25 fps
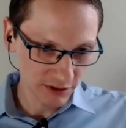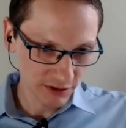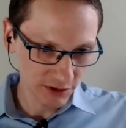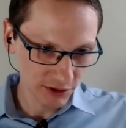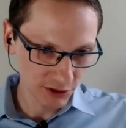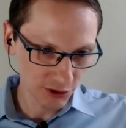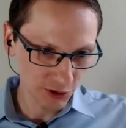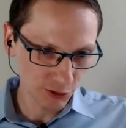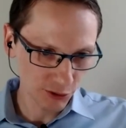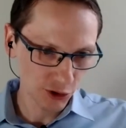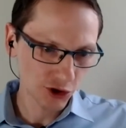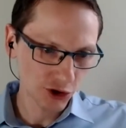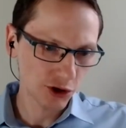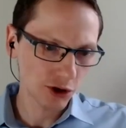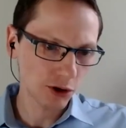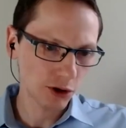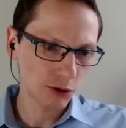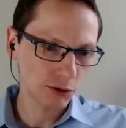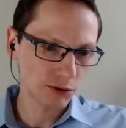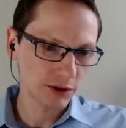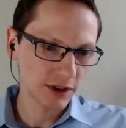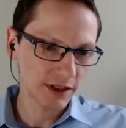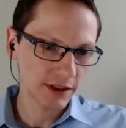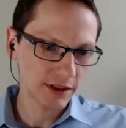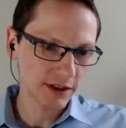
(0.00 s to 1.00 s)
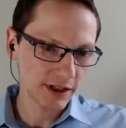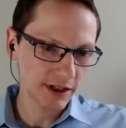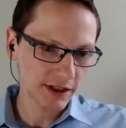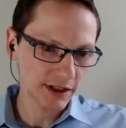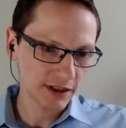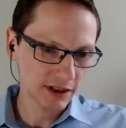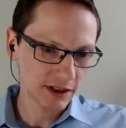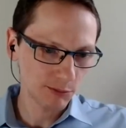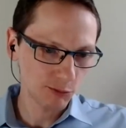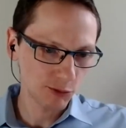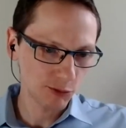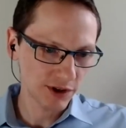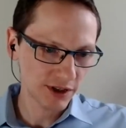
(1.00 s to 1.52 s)
you show the
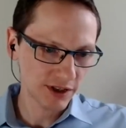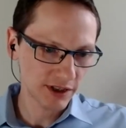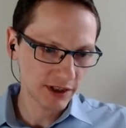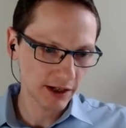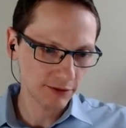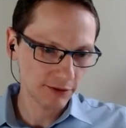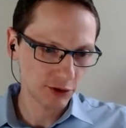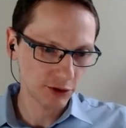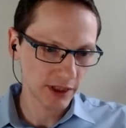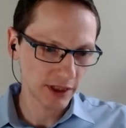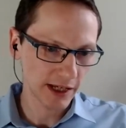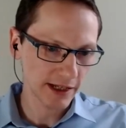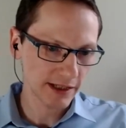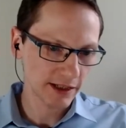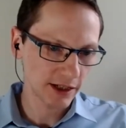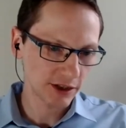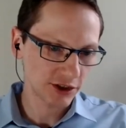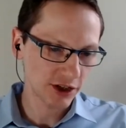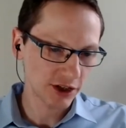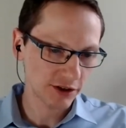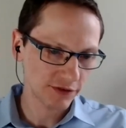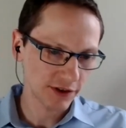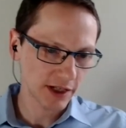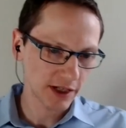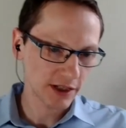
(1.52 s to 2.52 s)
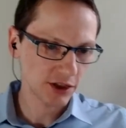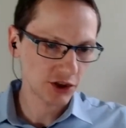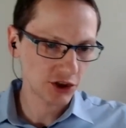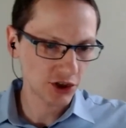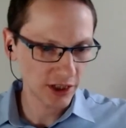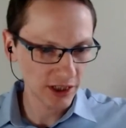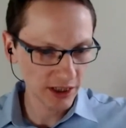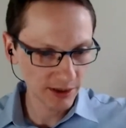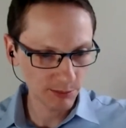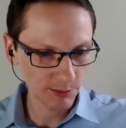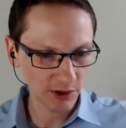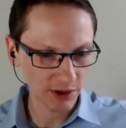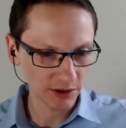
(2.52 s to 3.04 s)
system with several SHF
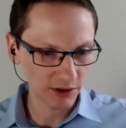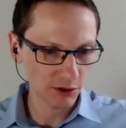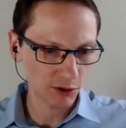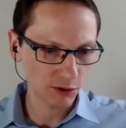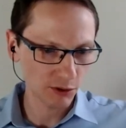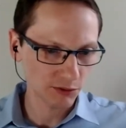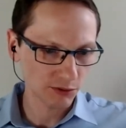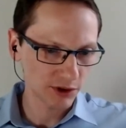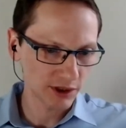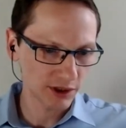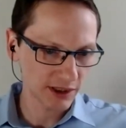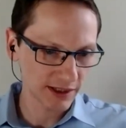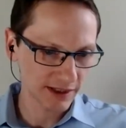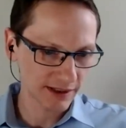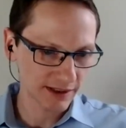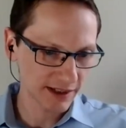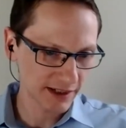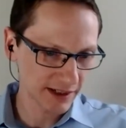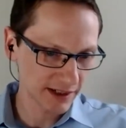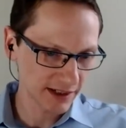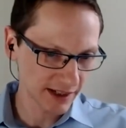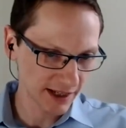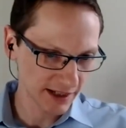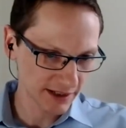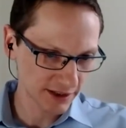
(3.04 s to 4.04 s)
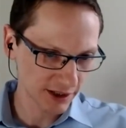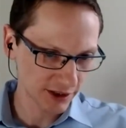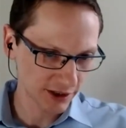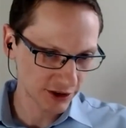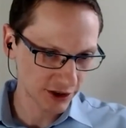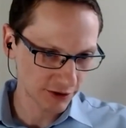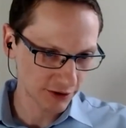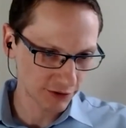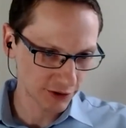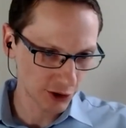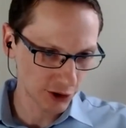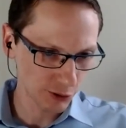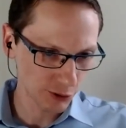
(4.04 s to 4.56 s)
SGs, but only a single
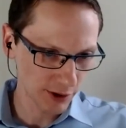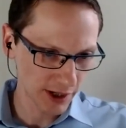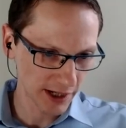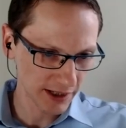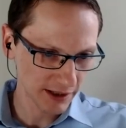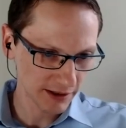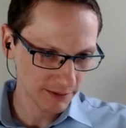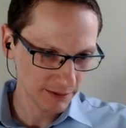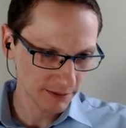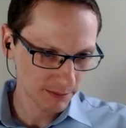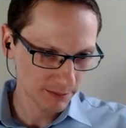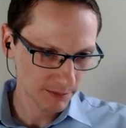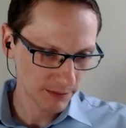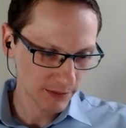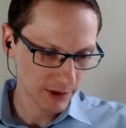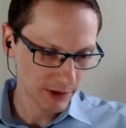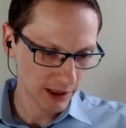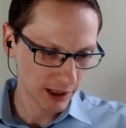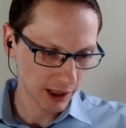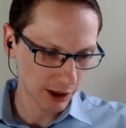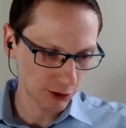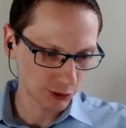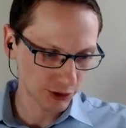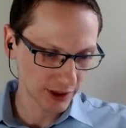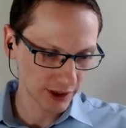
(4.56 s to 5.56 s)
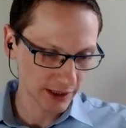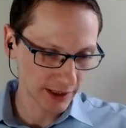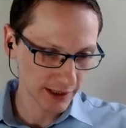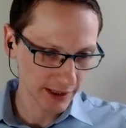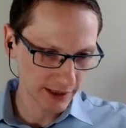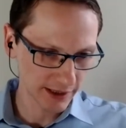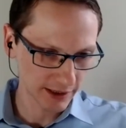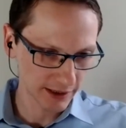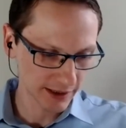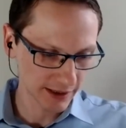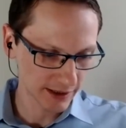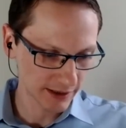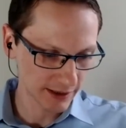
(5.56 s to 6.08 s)
SHF QA. How
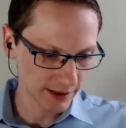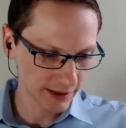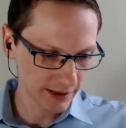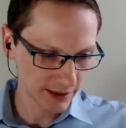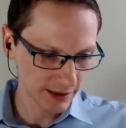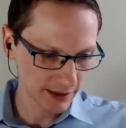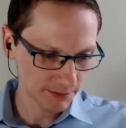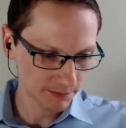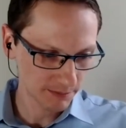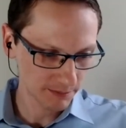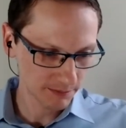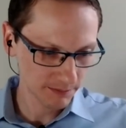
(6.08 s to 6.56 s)
realistic is this?